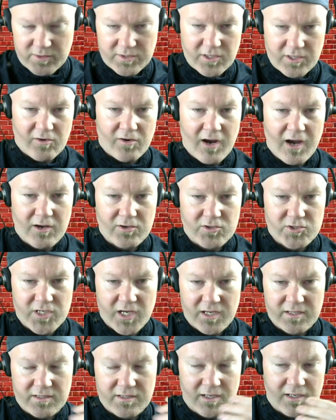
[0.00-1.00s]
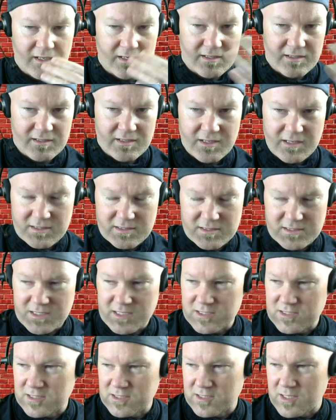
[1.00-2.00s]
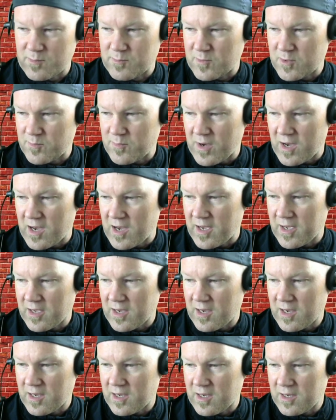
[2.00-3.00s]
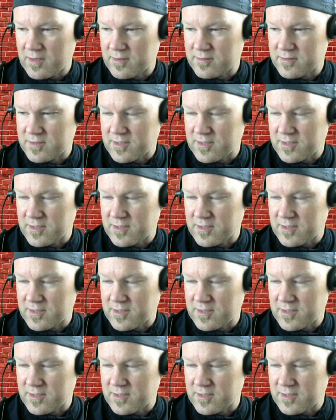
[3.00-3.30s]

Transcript: with the crowd chanting and he's kissing them goodbye.